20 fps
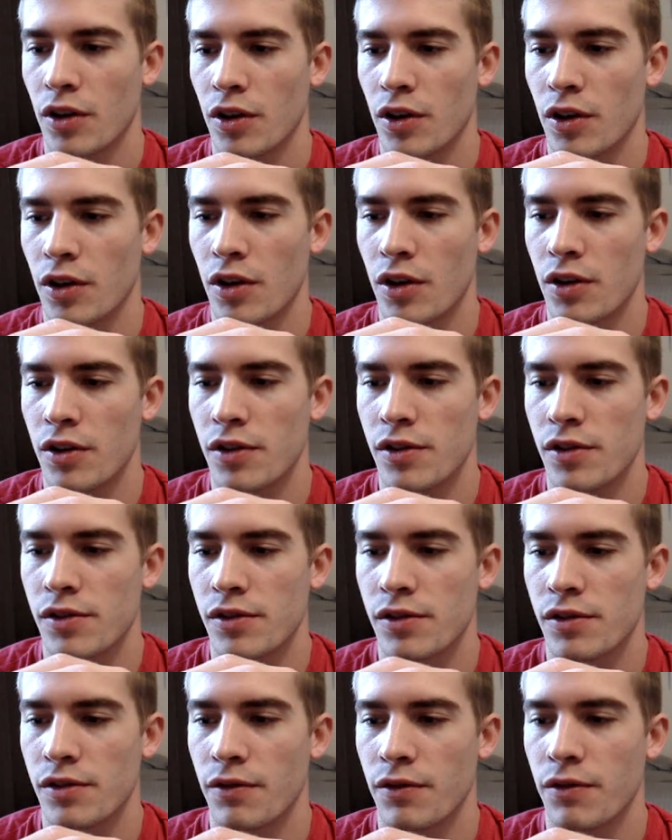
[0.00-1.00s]
you know,
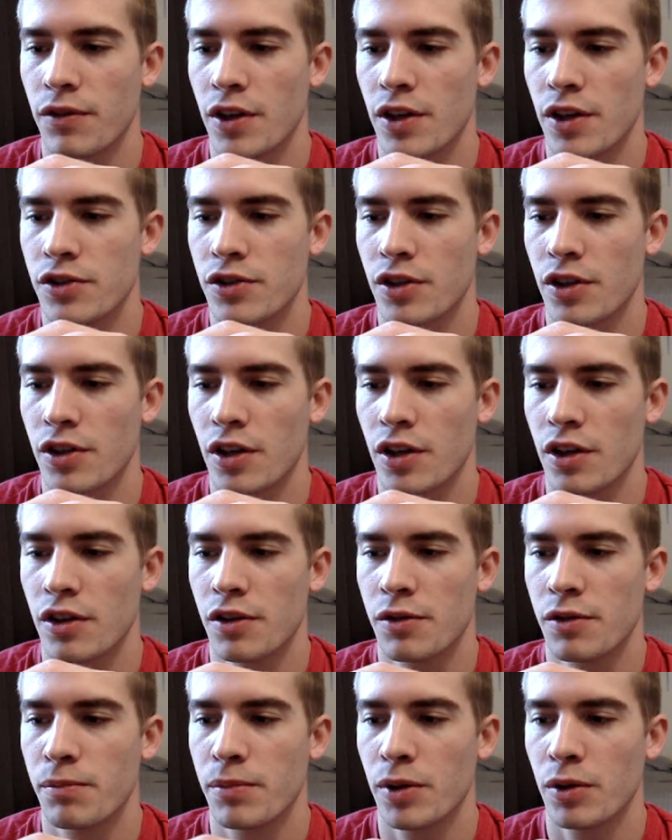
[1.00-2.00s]
this feature here,
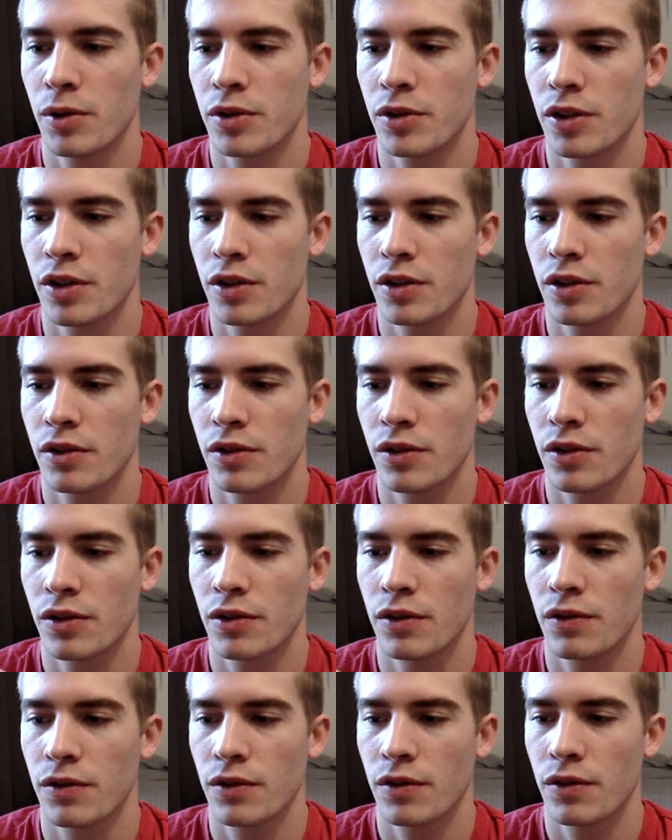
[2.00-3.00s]
this built-in sort
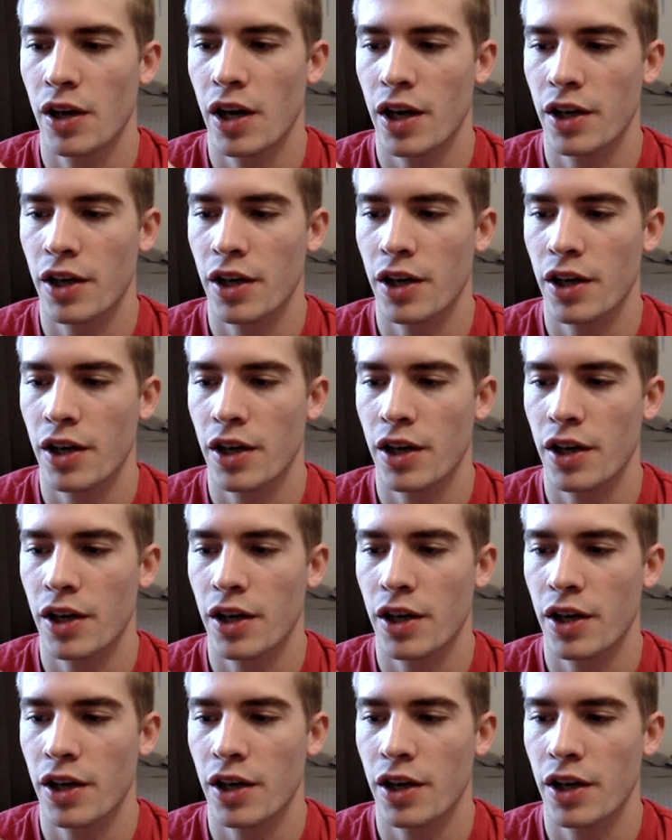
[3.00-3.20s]
of